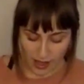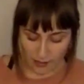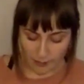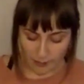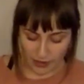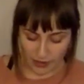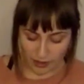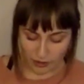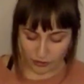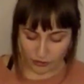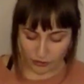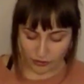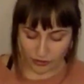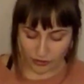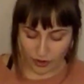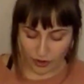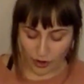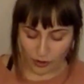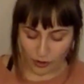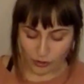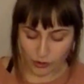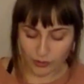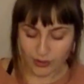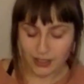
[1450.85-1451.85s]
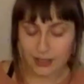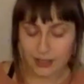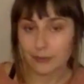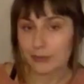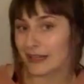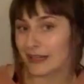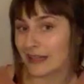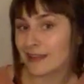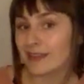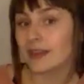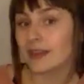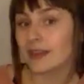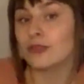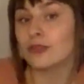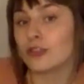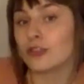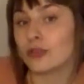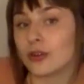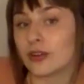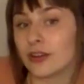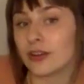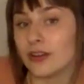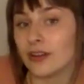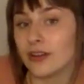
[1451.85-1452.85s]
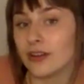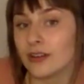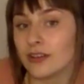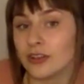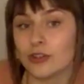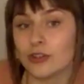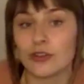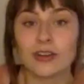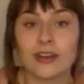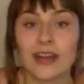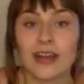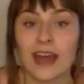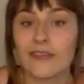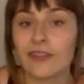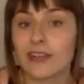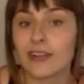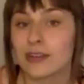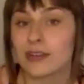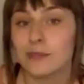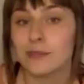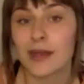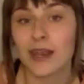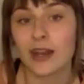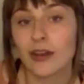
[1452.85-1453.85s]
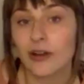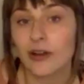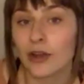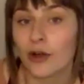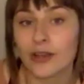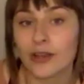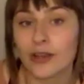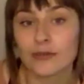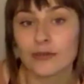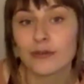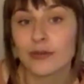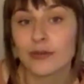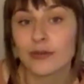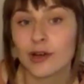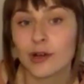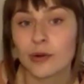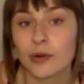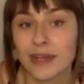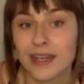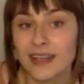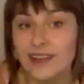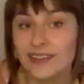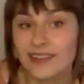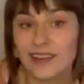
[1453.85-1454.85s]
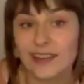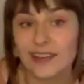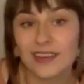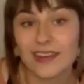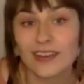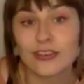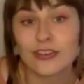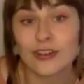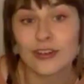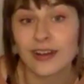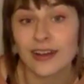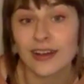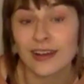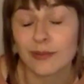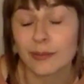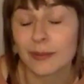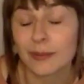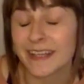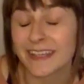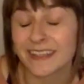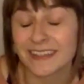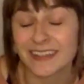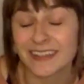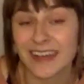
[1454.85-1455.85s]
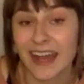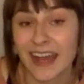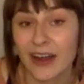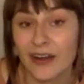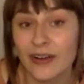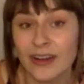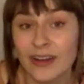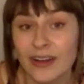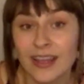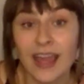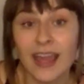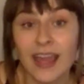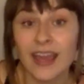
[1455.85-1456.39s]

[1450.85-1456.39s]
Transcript: And so you can plant them shorter. You could have a tomato going for 4 weeks and then transplant it out.